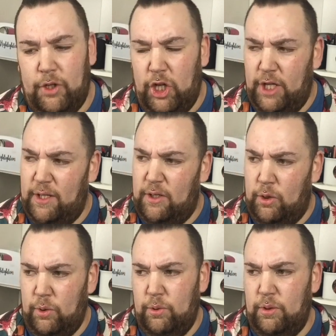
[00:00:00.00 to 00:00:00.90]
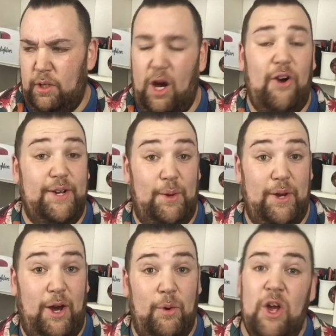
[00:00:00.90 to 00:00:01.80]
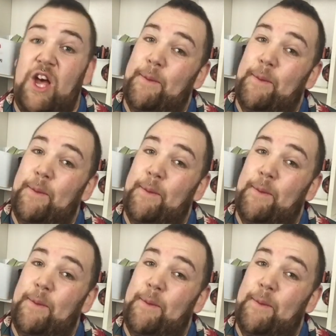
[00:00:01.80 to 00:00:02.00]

Hurl? Hall? I don't know.